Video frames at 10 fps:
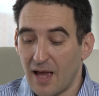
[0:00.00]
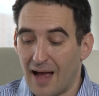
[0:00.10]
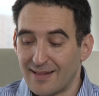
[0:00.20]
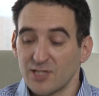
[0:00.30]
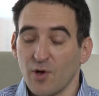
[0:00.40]

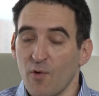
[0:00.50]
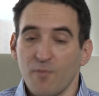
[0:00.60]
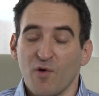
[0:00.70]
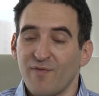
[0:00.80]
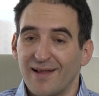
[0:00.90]

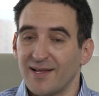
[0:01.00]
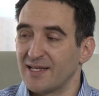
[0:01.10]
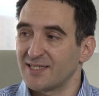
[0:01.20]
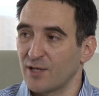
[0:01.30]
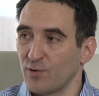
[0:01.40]
we're providing
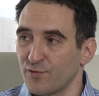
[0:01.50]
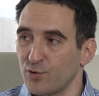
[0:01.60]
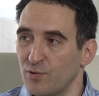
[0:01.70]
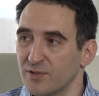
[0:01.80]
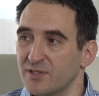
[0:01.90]
the set of
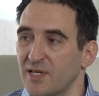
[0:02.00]
tools.